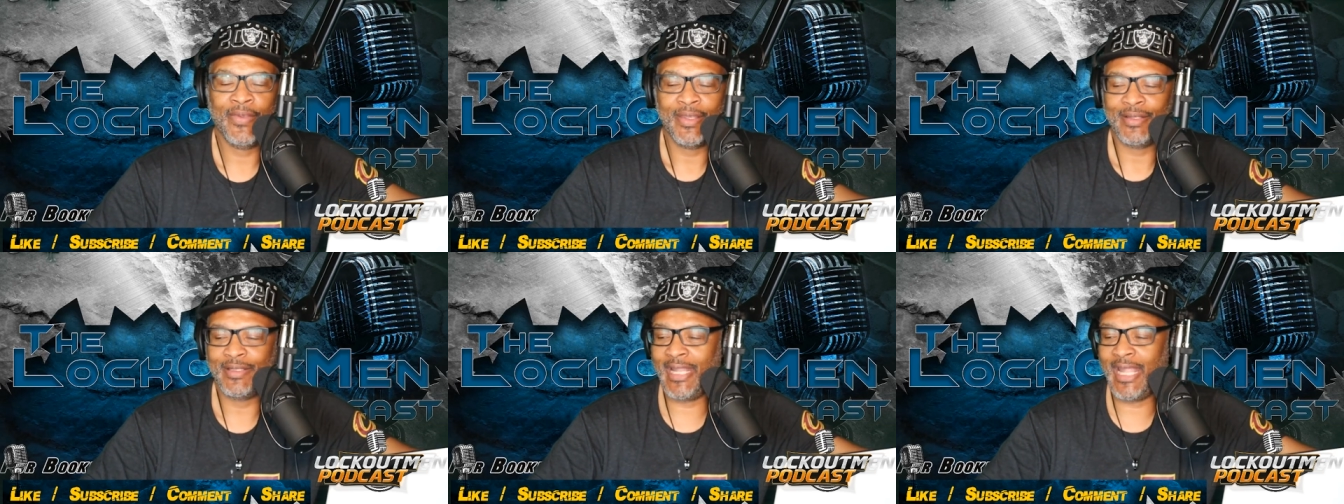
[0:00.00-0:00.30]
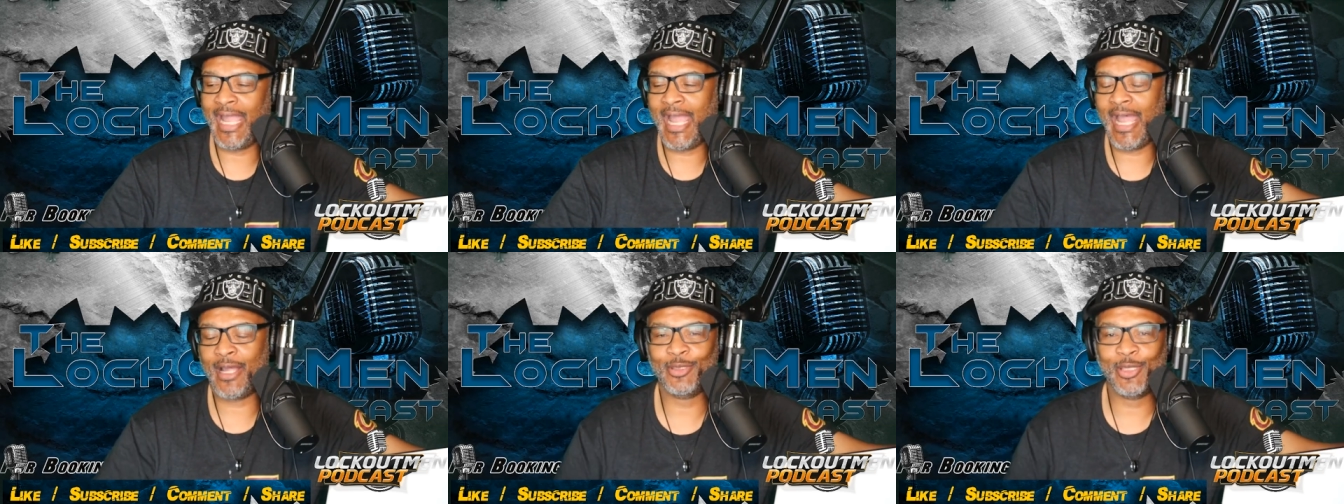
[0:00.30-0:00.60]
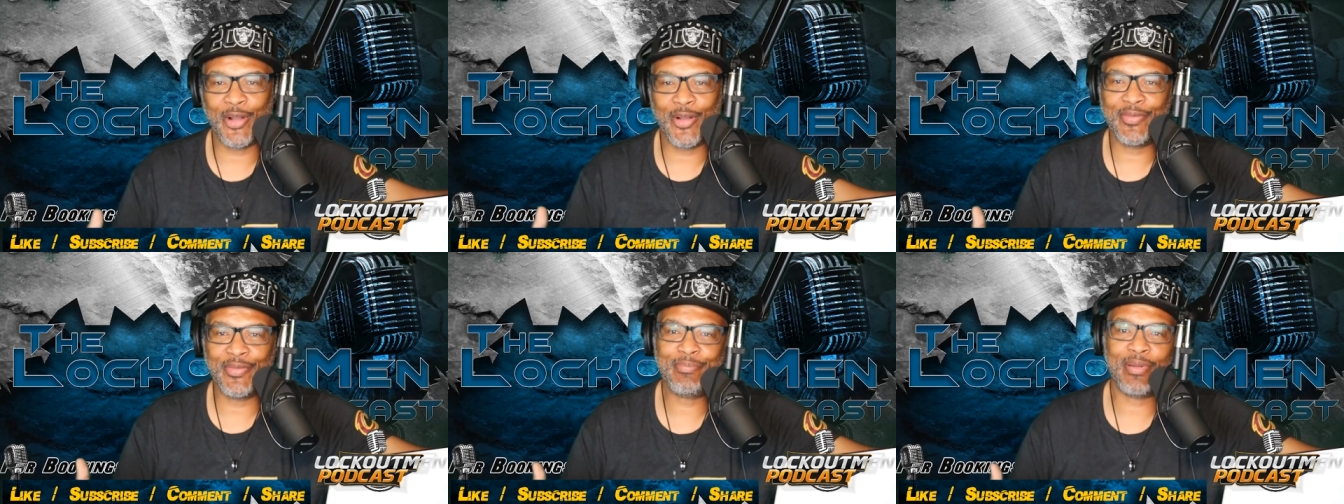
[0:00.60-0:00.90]
Now,
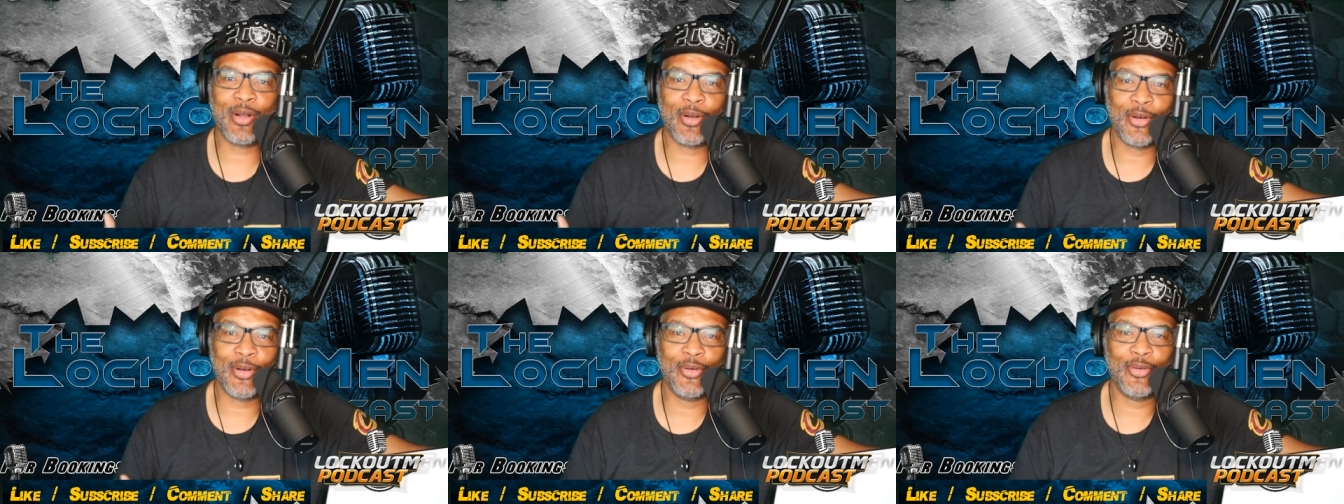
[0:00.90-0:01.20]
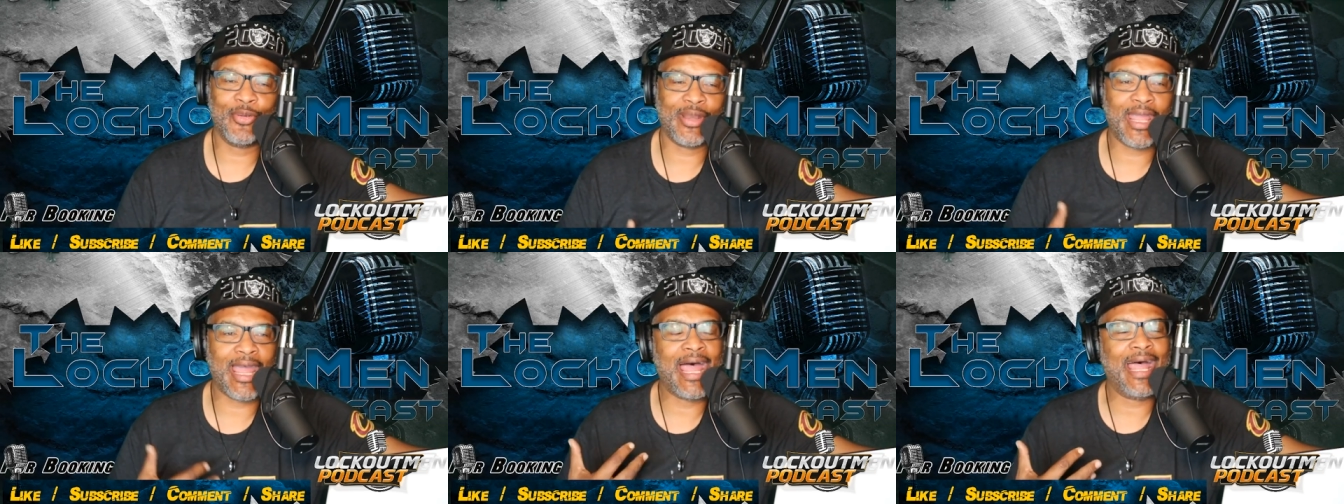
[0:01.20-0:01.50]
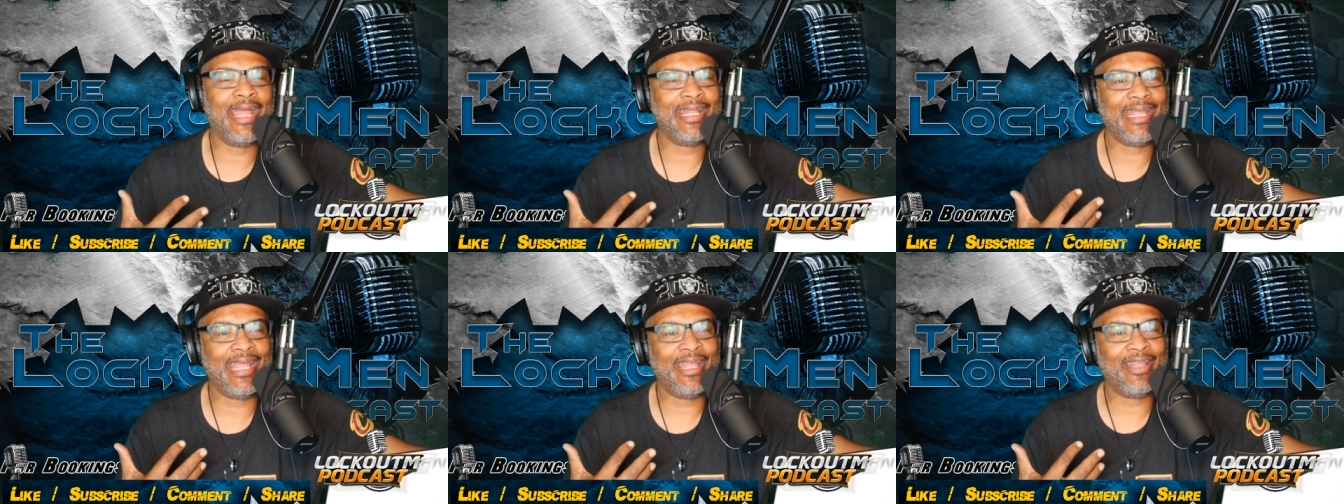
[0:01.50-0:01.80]
lo and behold,
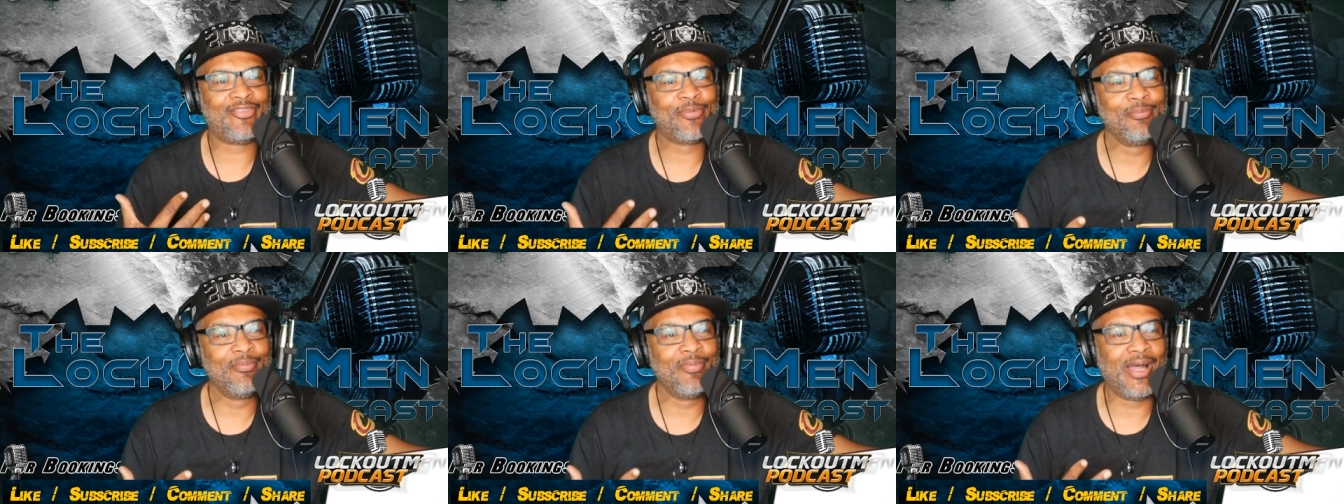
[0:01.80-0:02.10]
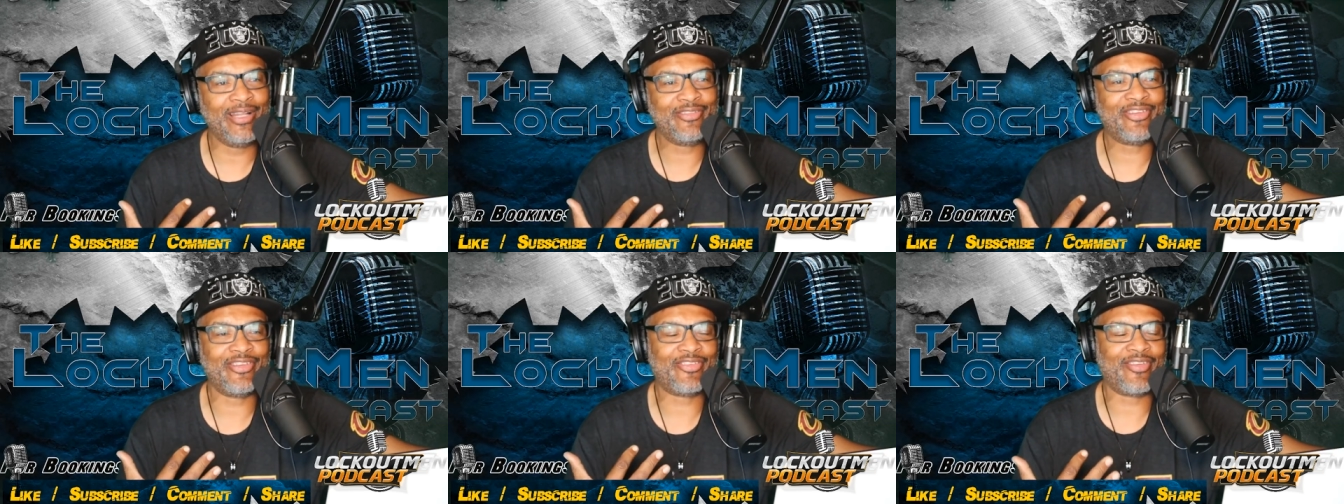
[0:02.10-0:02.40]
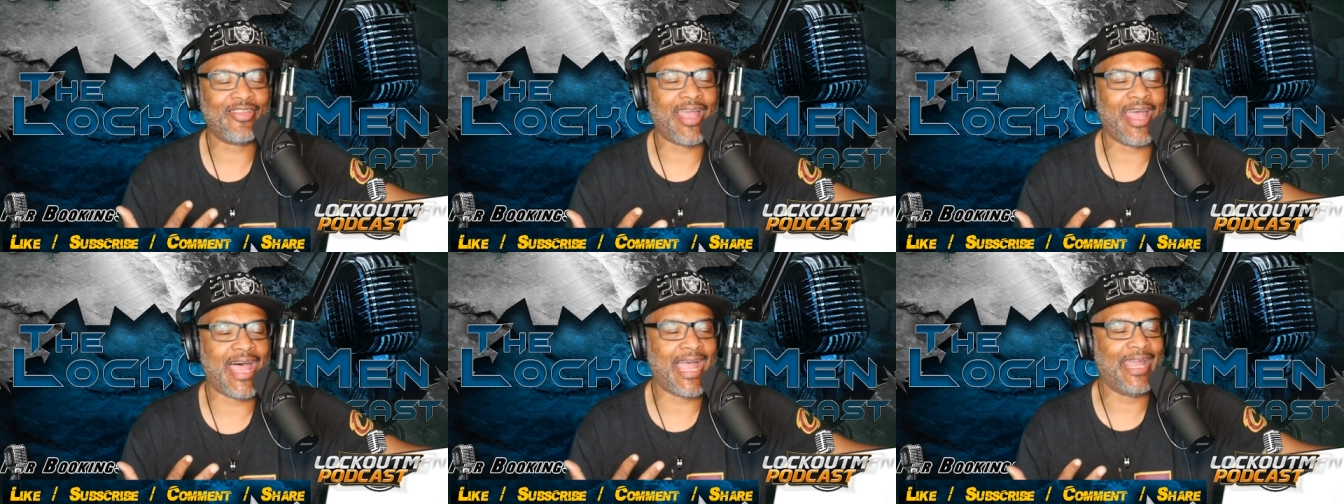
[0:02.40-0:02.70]
I, as much as I